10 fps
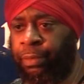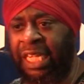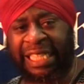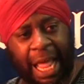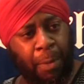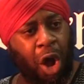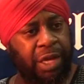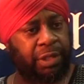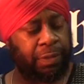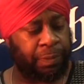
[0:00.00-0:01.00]
Islam
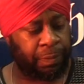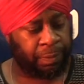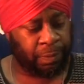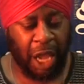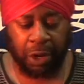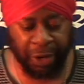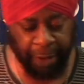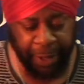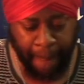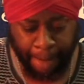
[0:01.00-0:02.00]
was? Y'all don't hear me.